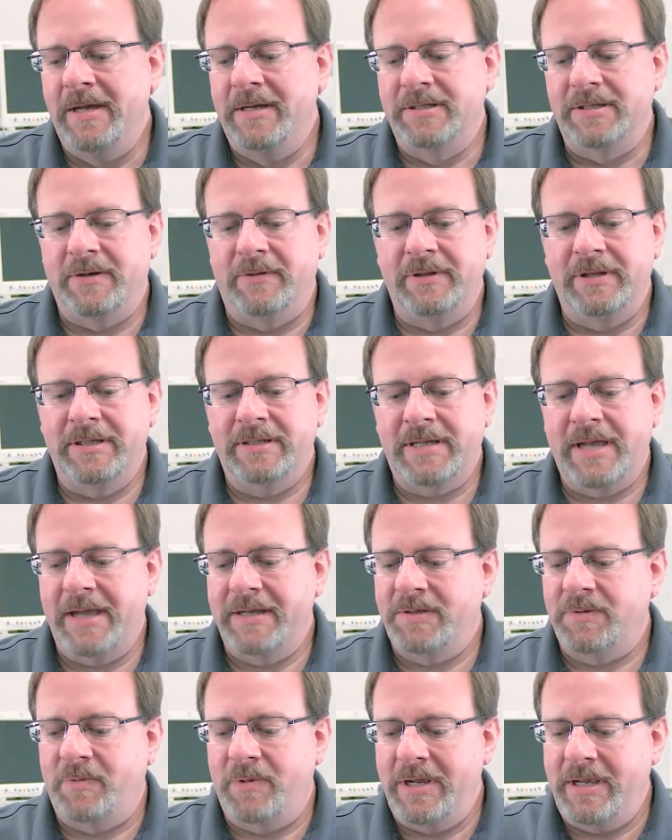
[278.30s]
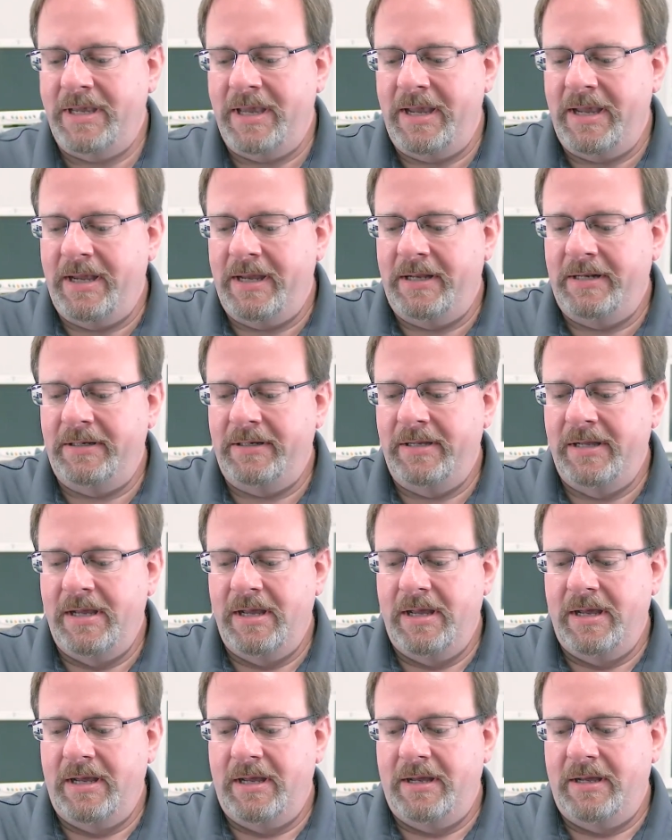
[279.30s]
So in this case, we can
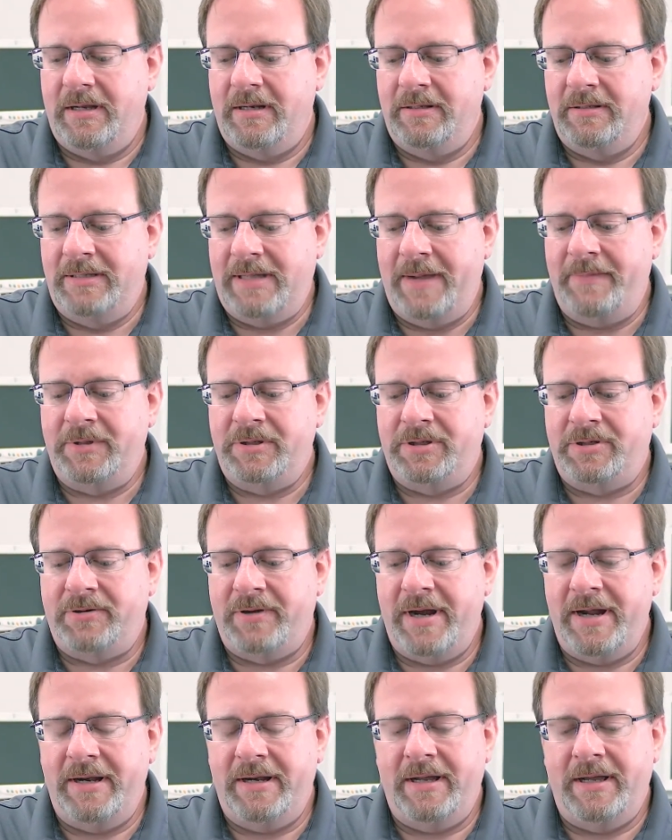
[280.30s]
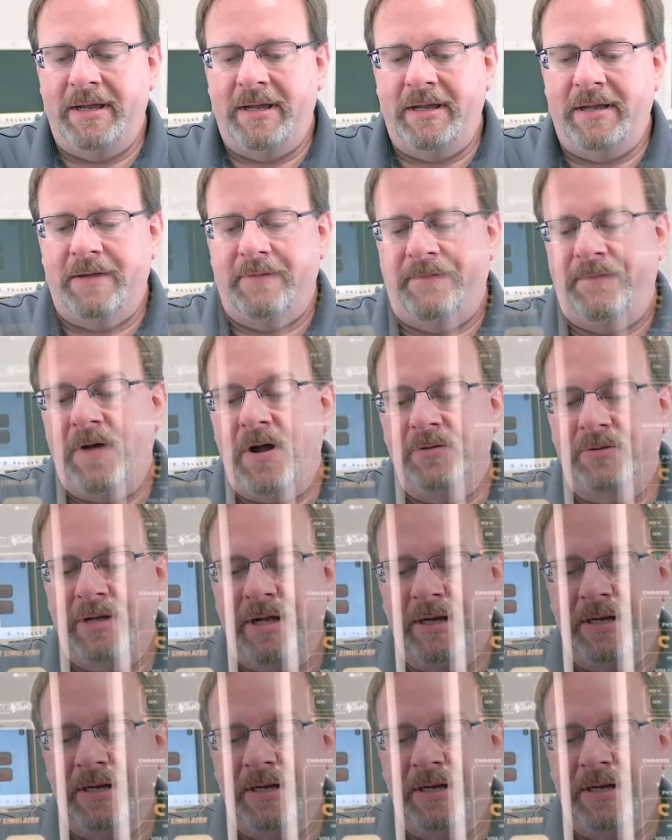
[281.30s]
demonstrate a fault